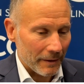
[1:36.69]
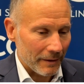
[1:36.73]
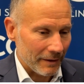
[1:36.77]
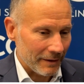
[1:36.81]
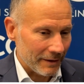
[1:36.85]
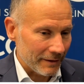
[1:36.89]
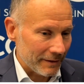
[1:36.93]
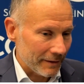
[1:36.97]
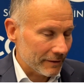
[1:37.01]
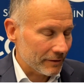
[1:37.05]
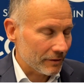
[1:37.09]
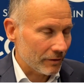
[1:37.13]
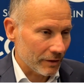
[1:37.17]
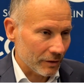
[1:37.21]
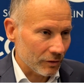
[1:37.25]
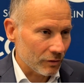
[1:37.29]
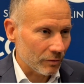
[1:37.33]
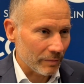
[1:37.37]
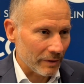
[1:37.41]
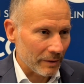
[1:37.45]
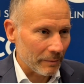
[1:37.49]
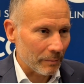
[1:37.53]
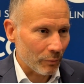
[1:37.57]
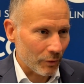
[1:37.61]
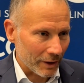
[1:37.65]
This is going to
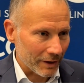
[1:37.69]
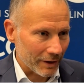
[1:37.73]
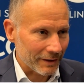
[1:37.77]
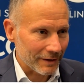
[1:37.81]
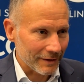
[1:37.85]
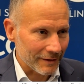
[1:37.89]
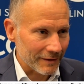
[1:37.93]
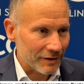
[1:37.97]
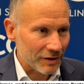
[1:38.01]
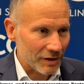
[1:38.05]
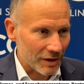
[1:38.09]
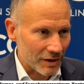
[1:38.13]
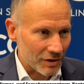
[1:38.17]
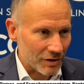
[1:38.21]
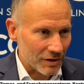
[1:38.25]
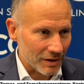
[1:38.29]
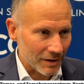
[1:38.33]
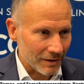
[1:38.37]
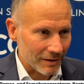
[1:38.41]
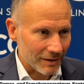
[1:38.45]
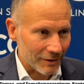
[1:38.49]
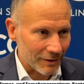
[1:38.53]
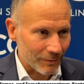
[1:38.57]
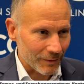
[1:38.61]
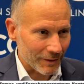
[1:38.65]
be
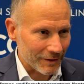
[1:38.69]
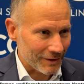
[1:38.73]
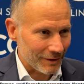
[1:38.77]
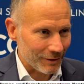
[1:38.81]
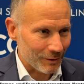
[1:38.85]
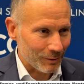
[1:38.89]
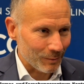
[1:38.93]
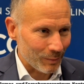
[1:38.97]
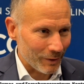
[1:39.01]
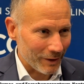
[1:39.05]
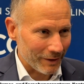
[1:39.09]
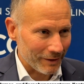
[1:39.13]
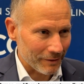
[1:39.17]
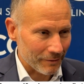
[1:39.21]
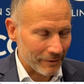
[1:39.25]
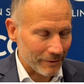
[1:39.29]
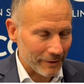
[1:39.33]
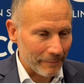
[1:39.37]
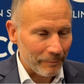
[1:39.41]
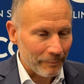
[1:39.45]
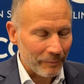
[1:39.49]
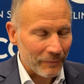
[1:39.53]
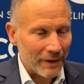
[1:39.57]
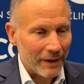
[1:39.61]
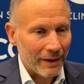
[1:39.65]
practice-changing. This was in the
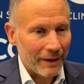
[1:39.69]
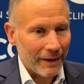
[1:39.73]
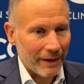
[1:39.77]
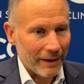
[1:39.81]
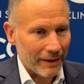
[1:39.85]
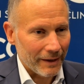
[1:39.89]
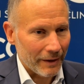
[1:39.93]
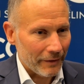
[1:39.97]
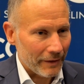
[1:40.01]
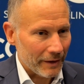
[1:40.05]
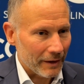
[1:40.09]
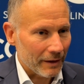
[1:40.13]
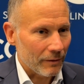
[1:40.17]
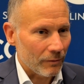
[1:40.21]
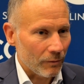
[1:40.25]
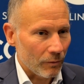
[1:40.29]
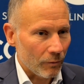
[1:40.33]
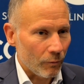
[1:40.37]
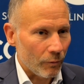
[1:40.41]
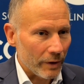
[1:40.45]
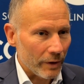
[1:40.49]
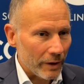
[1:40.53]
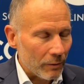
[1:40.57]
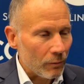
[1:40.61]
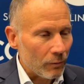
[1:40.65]
plenary, and I think
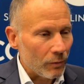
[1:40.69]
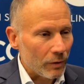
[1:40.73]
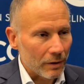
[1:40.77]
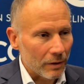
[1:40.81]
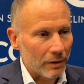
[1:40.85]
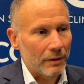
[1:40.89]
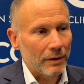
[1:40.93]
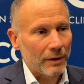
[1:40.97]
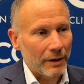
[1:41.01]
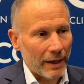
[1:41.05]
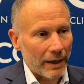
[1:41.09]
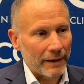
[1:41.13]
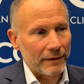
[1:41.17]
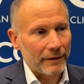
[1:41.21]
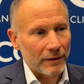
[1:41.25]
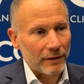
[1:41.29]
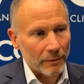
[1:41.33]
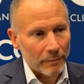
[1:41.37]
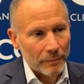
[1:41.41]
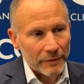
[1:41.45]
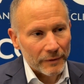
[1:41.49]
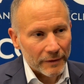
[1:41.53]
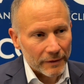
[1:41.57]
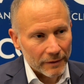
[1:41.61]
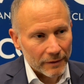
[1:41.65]
we will
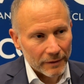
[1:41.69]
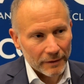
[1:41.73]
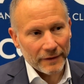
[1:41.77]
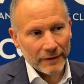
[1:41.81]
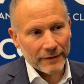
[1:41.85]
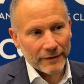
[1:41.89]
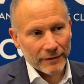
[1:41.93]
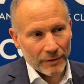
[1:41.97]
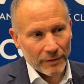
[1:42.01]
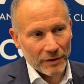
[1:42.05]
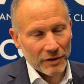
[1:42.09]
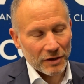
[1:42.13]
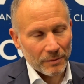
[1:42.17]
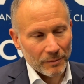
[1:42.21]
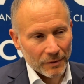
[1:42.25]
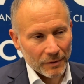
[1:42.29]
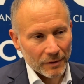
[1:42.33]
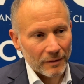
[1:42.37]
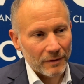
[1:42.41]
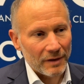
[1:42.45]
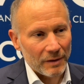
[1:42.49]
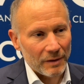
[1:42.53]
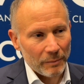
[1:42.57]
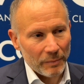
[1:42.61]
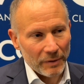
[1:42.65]
adopt this
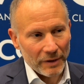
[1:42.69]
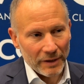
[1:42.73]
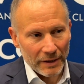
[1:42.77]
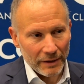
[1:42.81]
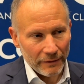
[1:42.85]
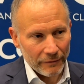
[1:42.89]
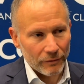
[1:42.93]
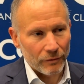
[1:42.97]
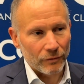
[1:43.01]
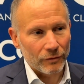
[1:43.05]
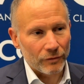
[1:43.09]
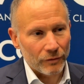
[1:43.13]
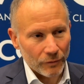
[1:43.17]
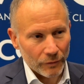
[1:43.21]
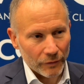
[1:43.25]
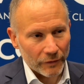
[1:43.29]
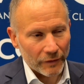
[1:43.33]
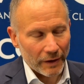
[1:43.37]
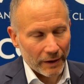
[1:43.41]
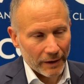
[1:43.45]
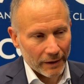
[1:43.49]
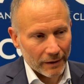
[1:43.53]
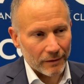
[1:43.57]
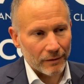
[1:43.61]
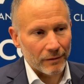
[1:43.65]
regimen, ipi/nivo 2
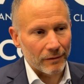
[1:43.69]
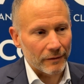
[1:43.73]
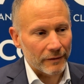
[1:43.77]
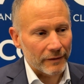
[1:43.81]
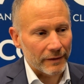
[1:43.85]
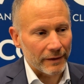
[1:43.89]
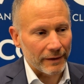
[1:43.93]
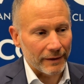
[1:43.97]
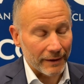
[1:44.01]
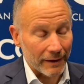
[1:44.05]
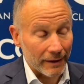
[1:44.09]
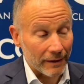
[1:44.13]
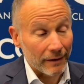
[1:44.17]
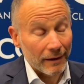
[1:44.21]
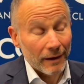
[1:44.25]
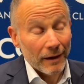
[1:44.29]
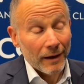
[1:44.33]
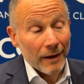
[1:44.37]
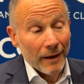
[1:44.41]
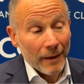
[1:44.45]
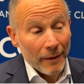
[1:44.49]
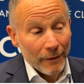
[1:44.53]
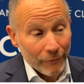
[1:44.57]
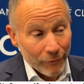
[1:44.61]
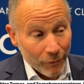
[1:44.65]
cycles, and then
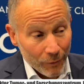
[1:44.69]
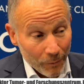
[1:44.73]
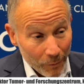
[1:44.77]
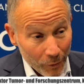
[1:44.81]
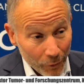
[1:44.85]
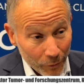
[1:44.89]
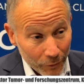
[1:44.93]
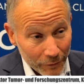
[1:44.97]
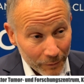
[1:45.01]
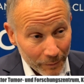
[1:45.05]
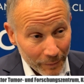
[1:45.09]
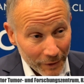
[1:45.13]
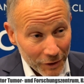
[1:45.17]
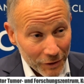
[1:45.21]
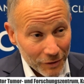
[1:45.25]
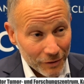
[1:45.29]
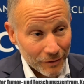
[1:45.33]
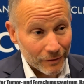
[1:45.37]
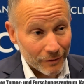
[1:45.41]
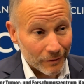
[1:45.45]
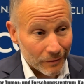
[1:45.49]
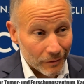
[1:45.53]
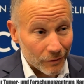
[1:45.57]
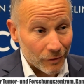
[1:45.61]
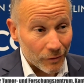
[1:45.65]
for most
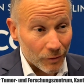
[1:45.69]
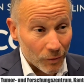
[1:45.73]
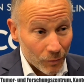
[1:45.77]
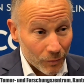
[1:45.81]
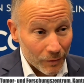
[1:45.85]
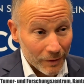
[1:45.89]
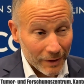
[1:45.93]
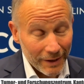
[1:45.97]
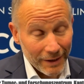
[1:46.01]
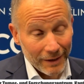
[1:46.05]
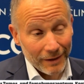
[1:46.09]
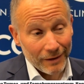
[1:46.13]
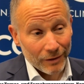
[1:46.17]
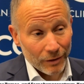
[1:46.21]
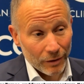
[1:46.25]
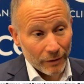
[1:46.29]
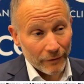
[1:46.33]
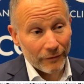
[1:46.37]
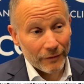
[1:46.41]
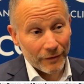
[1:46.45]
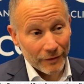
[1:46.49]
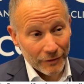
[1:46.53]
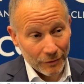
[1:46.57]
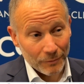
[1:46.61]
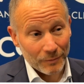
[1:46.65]
patients, no need of
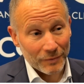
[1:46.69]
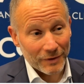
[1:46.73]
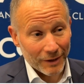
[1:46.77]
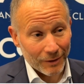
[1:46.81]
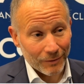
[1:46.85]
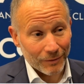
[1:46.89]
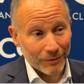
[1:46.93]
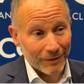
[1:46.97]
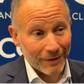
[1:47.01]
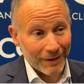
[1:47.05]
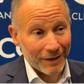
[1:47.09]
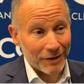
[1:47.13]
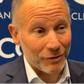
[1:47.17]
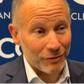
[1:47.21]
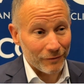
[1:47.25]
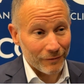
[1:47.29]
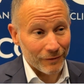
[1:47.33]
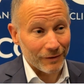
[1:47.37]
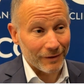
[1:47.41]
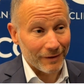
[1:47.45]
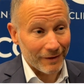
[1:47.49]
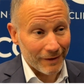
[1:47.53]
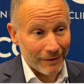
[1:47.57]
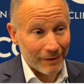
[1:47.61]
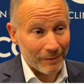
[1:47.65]
subsequent
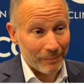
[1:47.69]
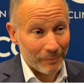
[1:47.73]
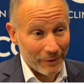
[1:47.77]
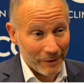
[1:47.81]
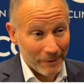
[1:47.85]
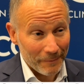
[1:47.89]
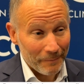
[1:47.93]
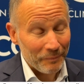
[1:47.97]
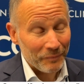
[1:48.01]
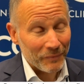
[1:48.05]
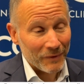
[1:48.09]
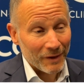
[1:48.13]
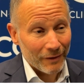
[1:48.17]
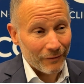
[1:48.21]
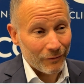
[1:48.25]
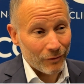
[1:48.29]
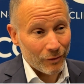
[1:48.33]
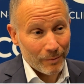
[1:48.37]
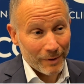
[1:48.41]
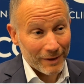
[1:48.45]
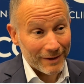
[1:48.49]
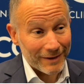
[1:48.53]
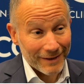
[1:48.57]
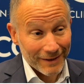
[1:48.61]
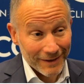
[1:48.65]
adjuvant therapy for
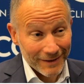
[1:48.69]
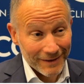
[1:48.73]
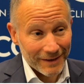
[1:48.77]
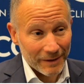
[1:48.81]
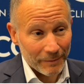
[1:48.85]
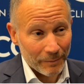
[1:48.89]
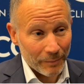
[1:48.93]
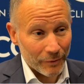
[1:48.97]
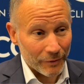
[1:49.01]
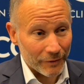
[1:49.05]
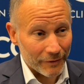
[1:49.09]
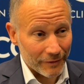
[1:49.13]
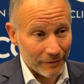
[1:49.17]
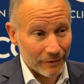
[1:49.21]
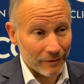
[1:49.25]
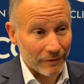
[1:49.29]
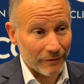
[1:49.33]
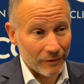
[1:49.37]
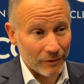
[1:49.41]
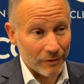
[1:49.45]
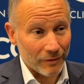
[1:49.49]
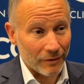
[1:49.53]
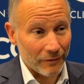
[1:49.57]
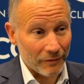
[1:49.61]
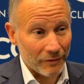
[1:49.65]
about 60%
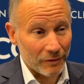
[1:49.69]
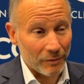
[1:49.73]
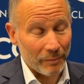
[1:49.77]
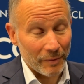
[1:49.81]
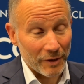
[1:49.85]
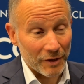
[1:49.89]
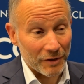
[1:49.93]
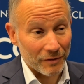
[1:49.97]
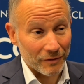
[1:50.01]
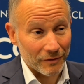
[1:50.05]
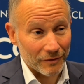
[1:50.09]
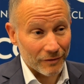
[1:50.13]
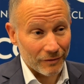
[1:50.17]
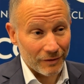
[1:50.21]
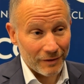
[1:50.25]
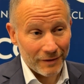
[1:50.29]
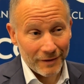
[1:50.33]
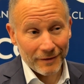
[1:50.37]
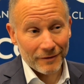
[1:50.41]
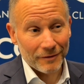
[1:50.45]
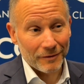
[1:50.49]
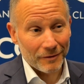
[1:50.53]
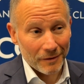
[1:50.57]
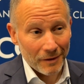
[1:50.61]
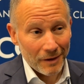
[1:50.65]
of the patients. So this
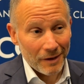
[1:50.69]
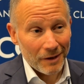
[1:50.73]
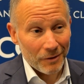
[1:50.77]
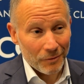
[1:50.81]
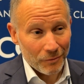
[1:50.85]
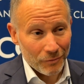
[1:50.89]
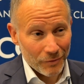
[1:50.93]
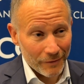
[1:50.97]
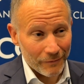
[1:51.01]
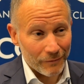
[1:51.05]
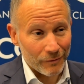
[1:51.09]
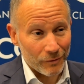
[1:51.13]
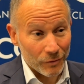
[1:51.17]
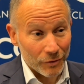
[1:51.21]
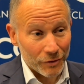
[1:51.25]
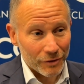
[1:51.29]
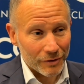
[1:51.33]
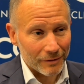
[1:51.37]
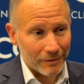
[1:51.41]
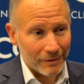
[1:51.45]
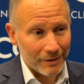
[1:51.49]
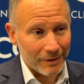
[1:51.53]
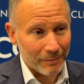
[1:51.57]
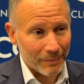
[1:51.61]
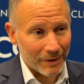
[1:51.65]
is a
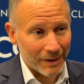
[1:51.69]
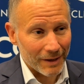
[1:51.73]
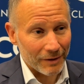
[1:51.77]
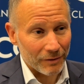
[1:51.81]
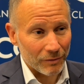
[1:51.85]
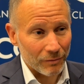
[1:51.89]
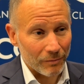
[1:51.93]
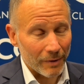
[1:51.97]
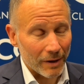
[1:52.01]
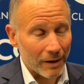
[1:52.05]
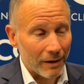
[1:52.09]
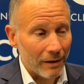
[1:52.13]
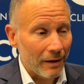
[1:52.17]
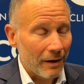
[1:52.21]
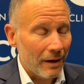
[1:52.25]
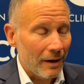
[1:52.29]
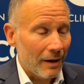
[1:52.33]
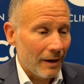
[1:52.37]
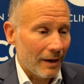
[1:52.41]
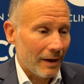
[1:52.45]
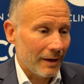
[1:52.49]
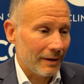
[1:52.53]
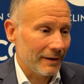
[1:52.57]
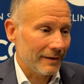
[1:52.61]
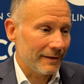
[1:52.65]
revolution in melanoma,
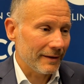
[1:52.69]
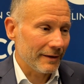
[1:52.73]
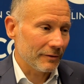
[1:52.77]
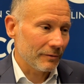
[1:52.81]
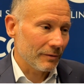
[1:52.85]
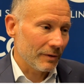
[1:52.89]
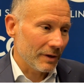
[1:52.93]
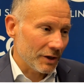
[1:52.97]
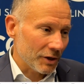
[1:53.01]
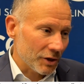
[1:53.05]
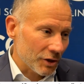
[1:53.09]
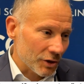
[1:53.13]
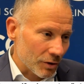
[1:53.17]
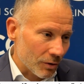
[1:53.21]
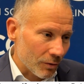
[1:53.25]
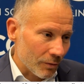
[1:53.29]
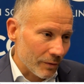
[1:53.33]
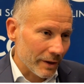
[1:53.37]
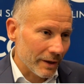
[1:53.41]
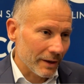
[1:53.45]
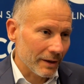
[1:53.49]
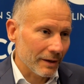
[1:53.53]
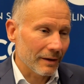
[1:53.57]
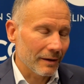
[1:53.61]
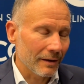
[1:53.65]
and this is really
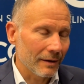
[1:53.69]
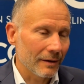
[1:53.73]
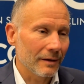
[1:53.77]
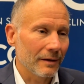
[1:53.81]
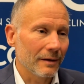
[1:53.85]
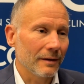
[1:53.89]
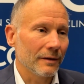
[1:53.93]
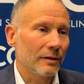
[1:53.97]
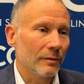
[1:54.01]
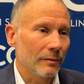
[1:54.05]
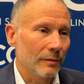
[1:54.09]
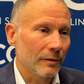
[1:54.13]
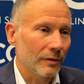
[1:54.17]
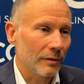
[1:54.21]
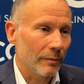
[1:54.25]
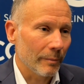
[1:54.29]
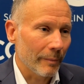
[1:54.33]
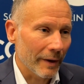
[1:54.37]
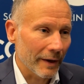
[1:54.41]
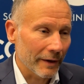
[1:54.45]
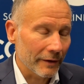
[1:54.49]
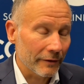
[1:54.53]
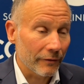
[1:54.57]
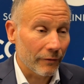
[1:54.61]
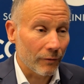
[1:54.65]
showing the
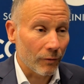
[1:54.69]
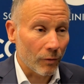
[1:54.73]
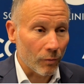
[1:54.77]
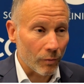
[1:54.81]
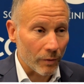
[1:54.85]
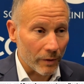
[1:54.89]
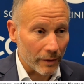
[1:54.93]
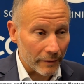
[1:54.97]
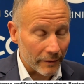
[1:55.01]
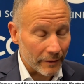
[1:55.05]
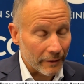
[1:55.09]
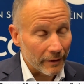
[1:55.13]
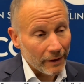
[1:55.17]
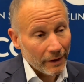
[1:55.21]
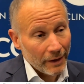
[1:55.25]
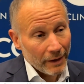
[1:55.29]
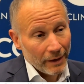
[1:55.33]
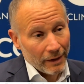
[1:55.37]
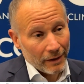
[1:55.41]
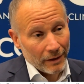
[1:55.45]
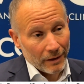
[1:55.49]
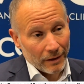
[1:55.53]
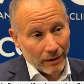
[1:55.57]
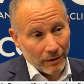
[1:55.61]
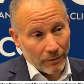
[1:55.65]
path forward,
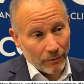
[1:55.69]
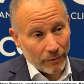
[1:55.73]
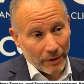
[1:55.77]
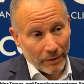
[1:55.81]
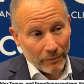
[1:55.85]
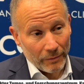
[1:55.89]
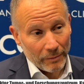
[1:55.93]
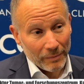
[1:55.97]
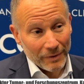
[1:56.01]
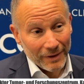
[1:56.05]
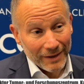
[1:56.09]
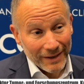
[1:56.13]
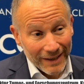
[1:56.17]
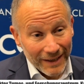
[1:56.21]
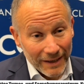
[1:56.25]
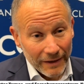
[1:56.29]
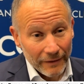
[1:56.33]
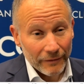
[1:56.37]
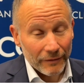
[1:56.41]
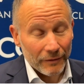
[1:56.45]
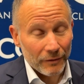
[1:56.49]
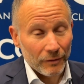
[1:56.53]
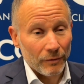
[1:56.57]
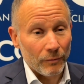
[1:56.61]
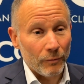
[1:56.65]
where we
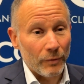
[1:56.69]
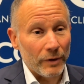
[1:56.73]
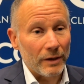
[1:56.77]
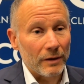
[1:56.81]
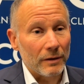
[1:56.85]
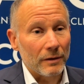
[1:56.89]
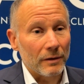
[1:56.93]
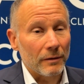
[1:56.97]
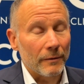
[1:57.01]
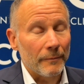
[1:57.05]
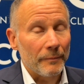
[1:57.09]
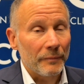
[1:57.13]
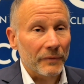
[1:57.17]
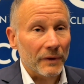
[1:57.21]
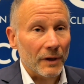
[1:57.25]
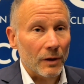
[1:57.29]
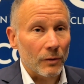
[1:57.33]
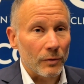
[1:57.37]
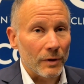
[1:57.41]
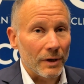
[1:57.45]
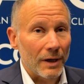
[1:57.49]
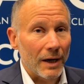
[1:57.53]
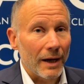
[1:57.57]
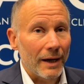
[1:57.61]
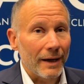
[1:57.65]
believe we're going to
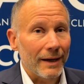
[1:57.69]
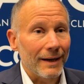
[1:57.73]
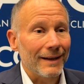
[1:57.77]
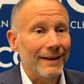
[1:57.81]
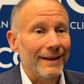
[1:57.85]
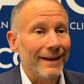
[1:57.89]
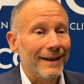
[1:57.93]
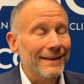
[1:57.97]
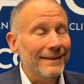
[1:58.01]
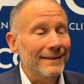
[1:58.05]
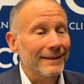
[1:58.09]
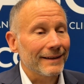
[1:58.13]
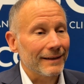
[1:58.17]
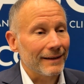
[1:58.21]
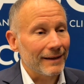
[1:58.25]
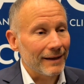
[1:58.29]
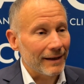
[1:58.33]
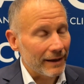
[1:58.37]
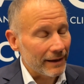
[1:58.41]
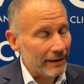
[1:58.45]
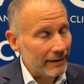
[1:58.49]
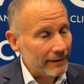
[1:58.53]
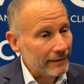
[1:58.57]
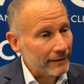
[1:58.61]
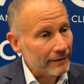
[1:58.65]
rely less and
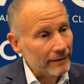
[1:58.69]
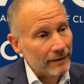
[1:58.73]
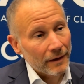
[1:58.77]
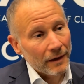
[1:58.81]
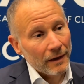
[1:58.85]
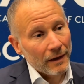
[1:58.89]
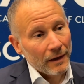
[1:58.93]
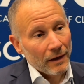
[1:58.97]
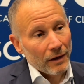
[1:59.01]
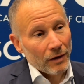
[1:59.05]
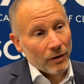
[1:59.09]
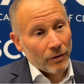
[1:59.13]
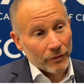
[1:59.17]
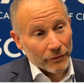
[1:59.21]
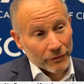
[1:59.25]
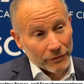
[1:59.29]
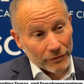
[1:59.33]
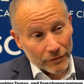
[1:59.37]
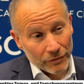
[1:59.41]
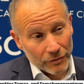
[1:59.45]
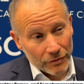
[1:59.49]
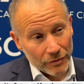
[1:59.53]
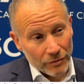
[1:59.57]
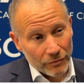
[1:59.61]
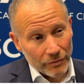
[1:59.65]
less on
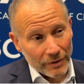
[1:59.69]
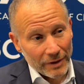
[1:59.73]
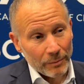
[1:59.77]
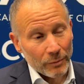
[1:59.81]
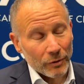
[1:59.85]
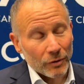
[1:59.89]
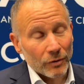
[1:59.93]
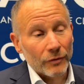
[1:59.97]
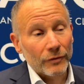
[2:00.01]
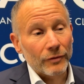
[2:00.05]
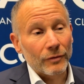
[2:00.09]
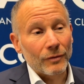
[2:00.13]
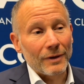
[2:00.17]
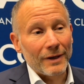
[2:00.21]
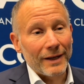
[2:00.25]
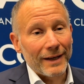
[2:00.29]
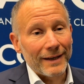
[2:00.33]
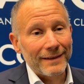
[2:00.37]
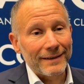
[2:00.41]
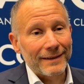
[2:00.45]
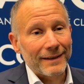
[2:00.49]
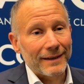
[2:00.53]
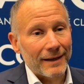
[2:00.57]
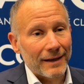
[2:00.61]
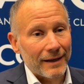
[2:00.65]
surgery, but also
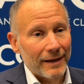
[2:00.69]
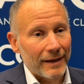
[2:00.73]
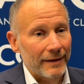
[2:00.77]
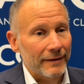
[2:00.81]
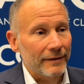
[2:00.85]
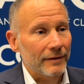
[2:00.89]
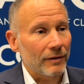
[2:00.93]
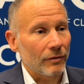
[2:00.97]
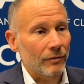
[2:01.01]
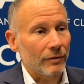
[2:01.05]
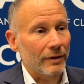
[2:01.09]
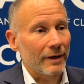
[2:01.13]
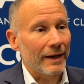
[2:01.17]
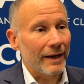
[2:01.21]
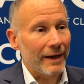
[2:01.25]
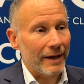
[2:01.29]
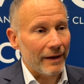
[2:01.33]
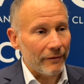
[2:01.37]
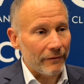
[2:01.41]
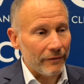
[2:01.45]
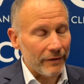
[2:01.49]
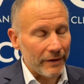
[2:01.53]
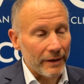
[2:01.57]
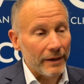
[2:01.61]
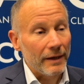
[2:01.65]
less and less on
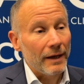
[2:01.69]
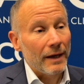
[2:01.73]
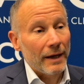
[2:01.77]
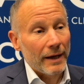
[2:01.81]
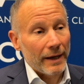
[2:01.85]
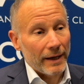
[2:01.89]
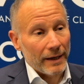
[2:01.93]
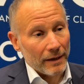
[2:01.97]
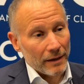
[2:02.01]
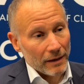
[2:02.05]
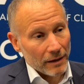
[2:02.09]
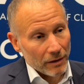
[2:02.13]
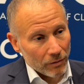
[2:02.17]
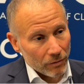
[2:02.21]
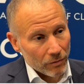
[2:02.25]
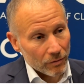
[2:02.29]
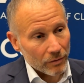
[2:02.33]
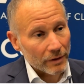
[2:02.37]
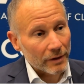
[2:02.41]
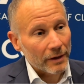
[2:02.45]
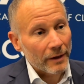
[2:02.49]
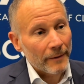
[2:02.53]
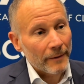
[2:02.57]
heavy and long